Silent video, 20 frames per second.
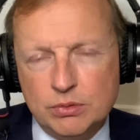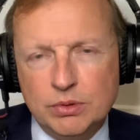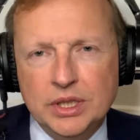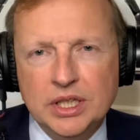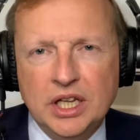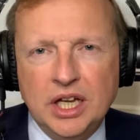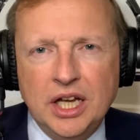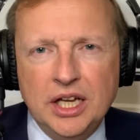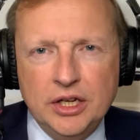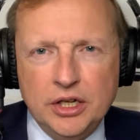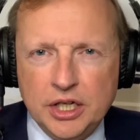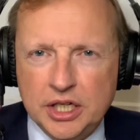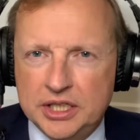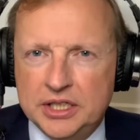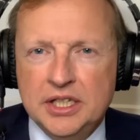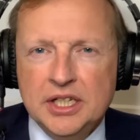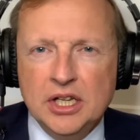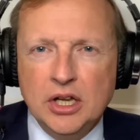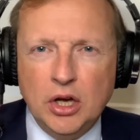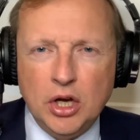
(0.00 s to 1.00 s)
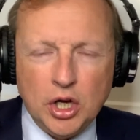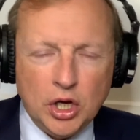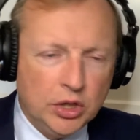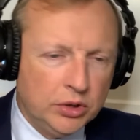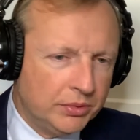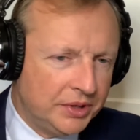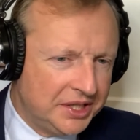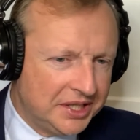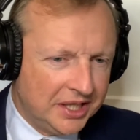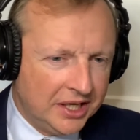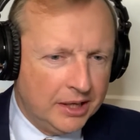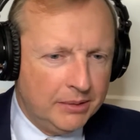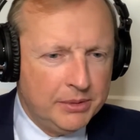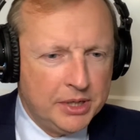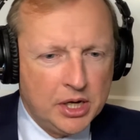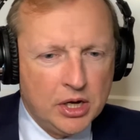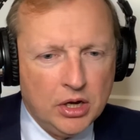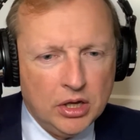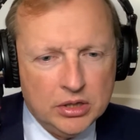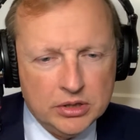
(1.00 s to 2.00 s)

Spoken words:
rely on all the retirement